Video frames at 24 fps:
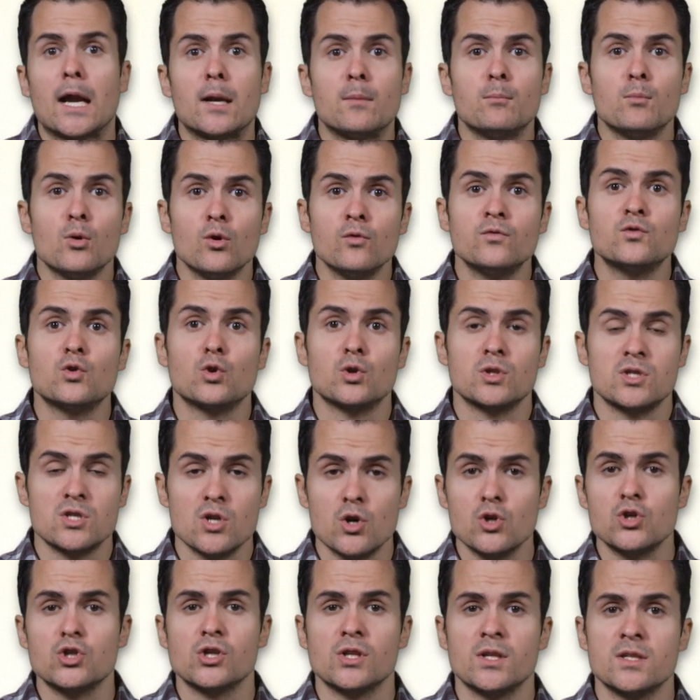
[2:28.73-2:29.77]
and a move toward
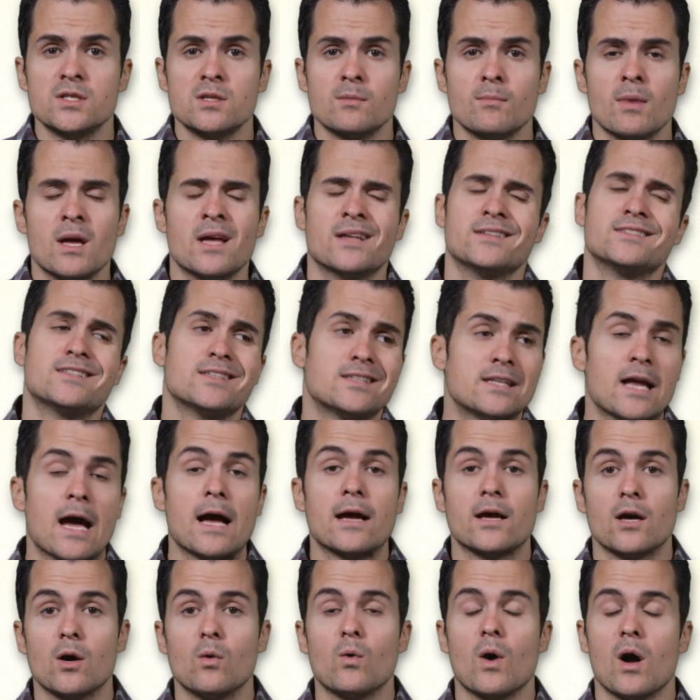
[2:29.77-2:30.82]
socialism did
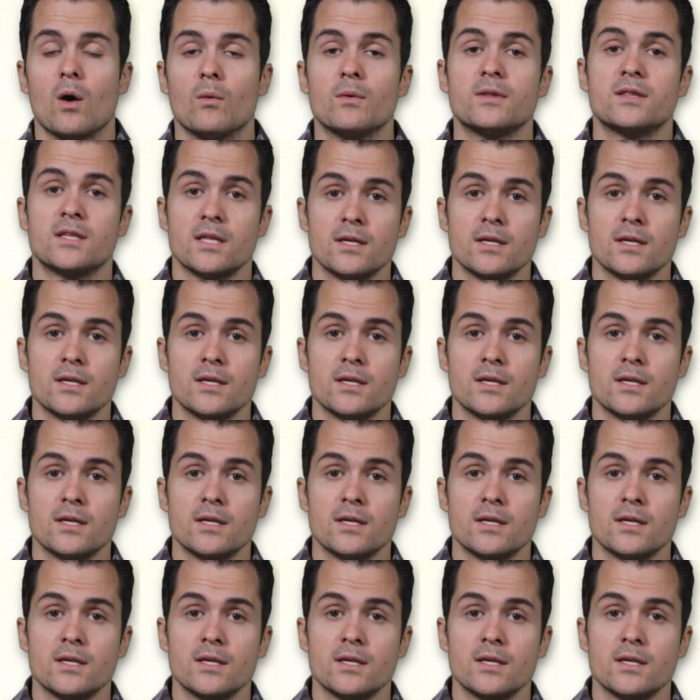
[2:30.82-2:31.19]
not go well with